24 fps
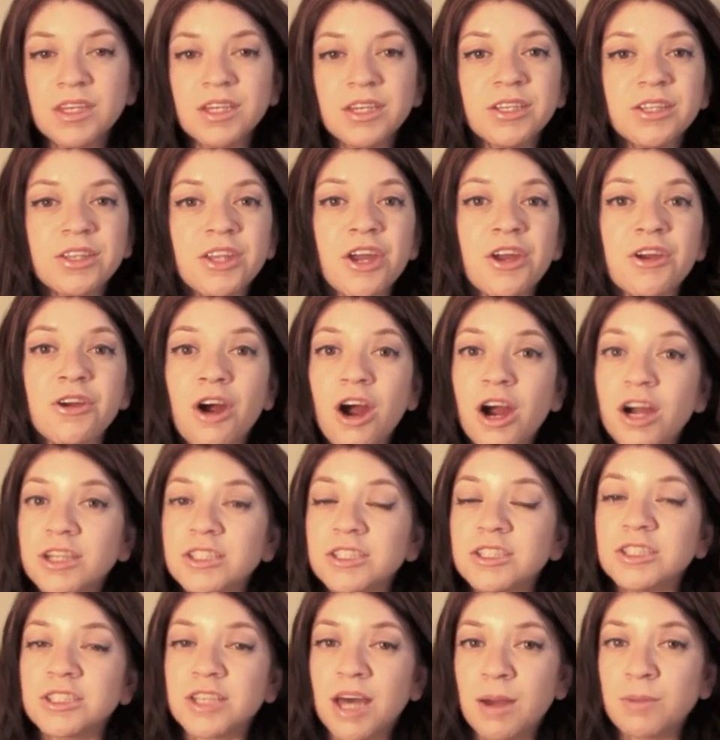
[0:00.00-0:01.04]
There are
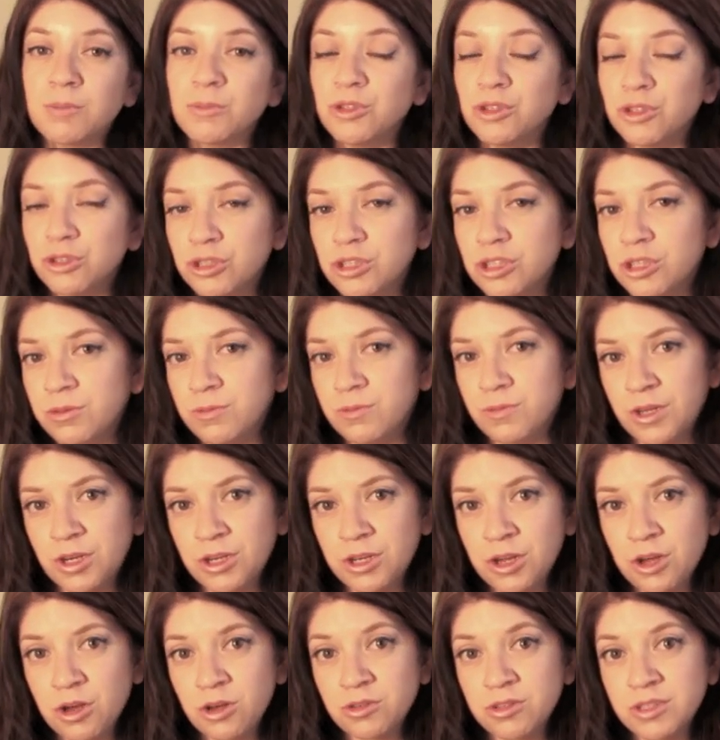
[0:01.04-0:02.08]
some YouTube
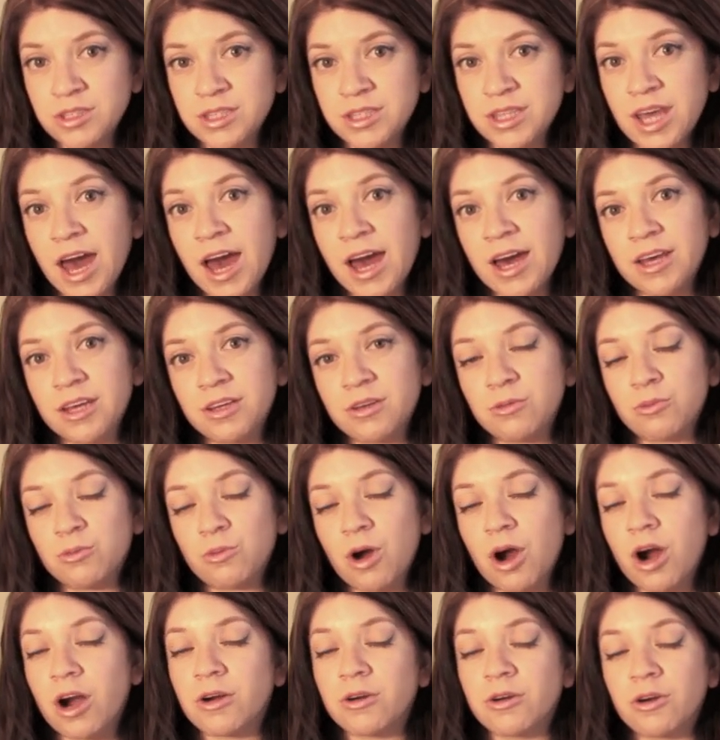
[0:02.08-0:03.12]
videos that
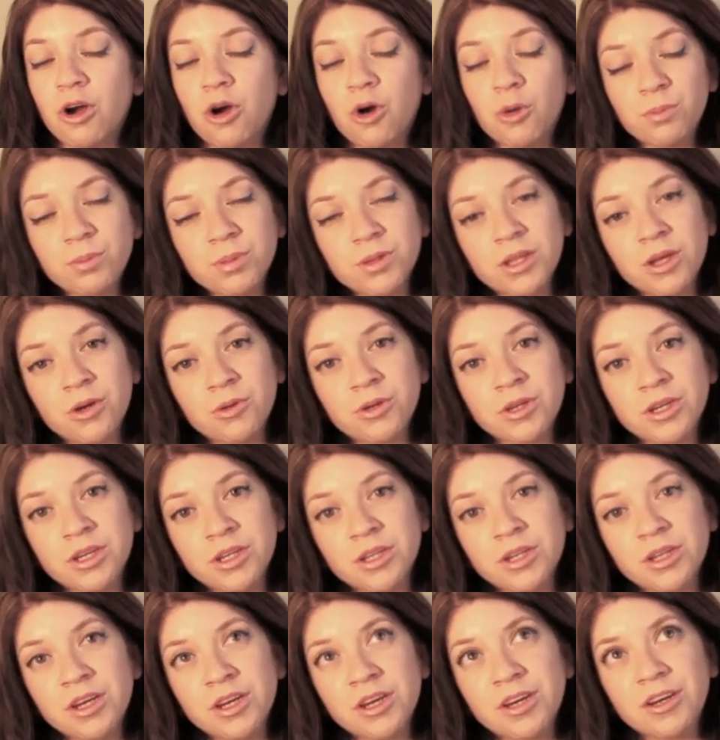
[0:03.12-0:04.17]
are
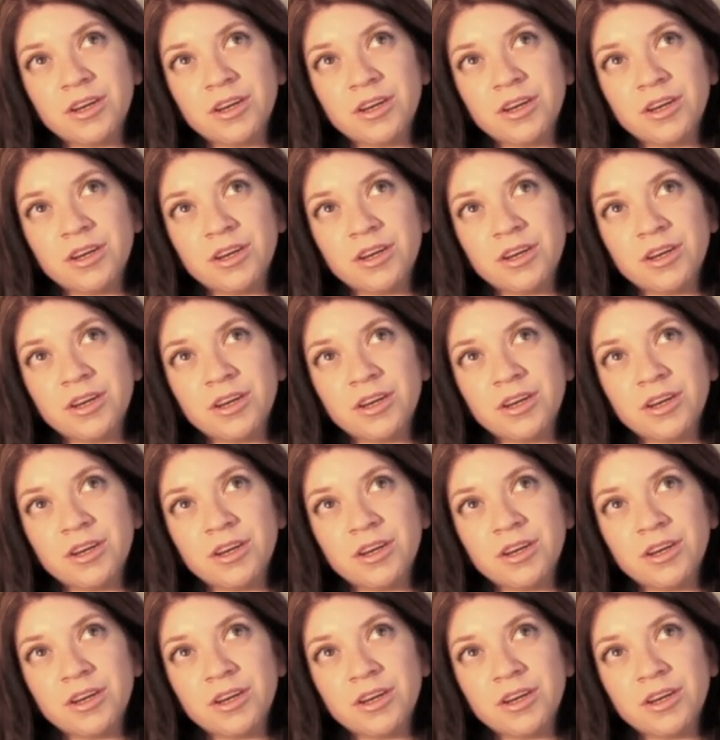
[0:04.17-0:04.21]
uploaded